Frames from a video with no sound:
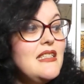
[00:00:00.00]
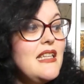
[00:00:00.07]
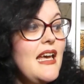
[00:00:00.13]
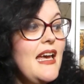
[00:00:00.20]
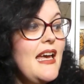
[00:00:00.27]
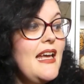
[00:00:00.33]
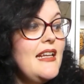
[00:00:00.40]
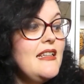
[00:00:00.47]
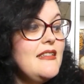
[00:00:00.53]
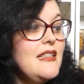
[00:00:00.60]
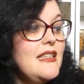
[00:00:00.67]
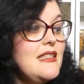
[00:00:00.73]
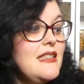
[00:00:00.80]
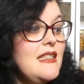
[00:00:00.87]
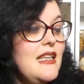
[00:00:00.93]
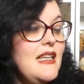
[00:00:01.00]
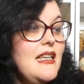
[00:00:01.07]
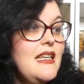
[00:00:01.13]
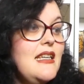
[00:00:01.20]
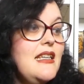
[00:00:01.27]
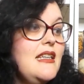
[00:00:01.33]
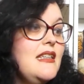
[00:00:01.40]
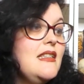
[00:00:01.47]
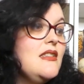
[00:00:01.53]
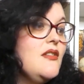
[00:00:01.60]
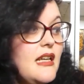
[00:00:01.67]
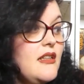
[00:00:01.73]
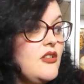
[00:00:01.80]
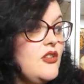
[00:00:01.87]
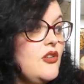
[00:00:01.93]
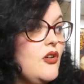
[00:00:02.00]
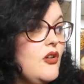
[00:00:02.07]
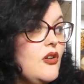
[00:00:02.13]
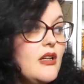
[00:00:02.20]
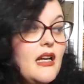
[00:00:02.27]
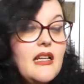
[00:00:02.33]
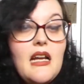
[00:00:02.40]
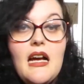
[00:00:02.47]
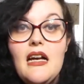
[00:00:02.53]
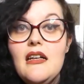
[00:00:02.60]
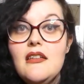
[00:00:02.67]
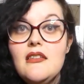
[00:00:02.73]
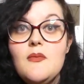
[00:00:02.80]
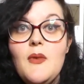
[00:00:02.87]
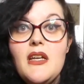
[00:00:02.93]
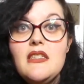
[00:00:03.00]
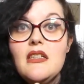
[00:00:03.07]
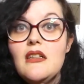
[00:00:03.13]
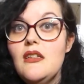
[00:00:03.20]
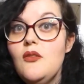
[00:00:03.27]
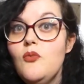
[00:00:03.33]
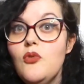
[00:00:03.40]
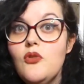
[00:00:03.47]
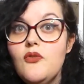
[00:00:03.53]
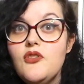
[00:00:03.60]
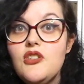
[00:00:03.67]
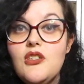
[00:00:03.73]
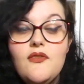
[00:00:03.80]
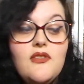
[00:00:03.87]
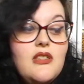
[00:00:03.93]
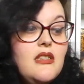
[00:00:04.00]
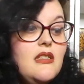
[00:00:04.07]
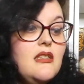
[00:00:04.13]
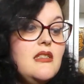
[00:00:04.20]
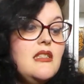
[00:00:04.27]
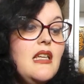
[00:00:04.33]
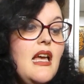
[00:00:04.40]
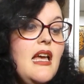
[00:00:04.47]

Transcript: and this is set in New York and has basically wolf shifters,